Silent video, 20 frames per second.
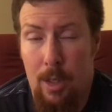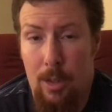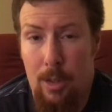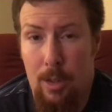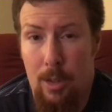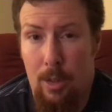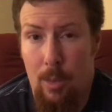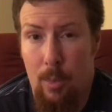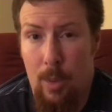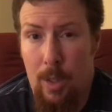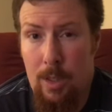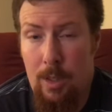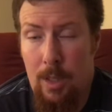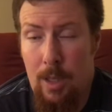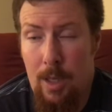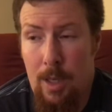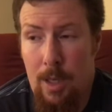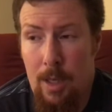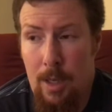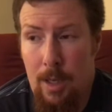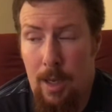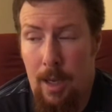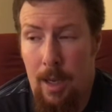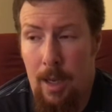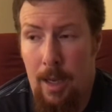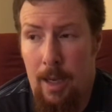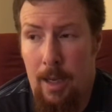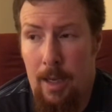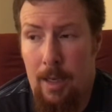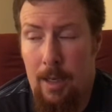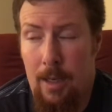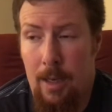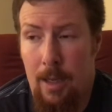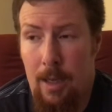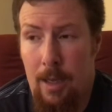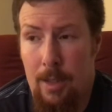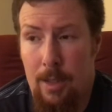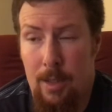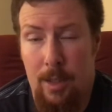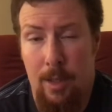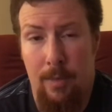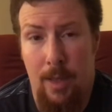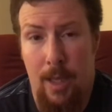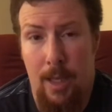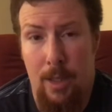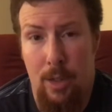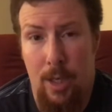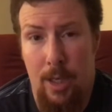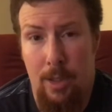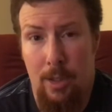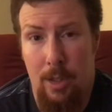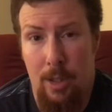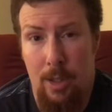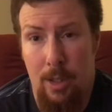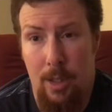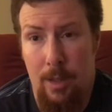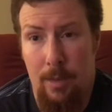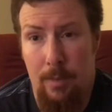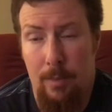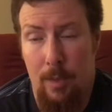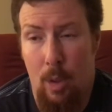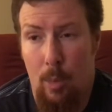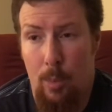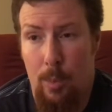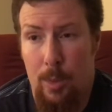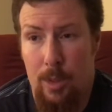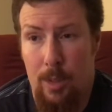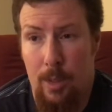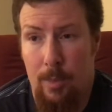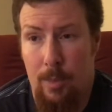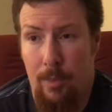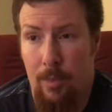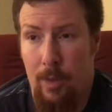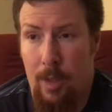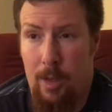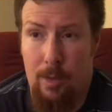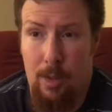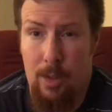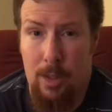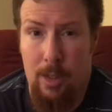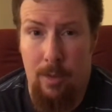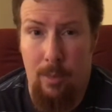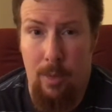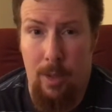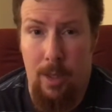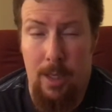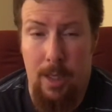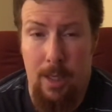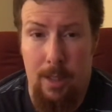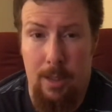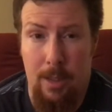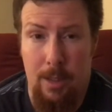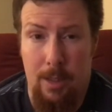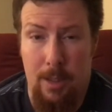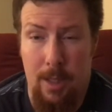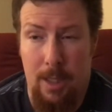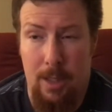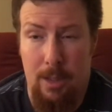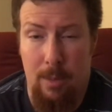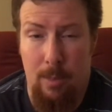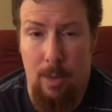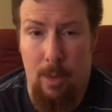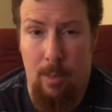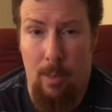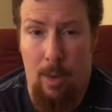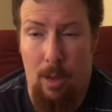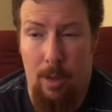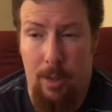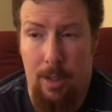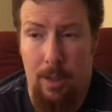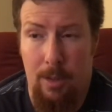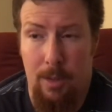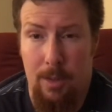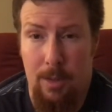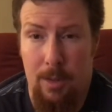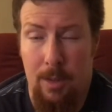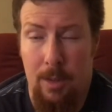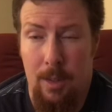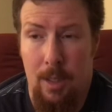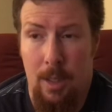to the whiskey and see if that changes it, opens up the flavor, see if we can detect some new molecules.